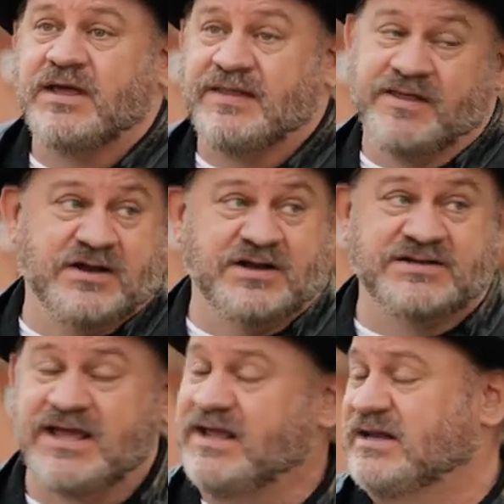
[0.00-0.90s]
And they're going
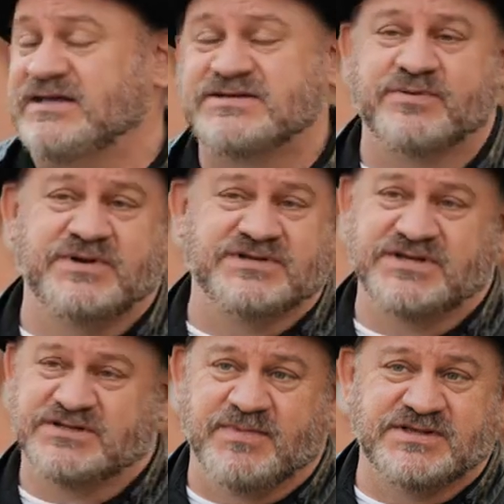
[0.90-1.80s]
to take at least 3 to
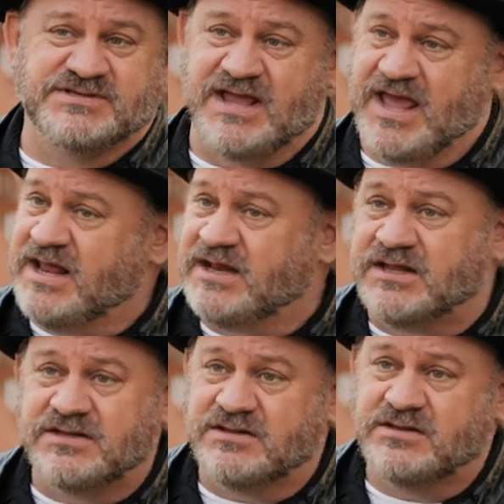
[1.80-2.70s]
6 months to edit it.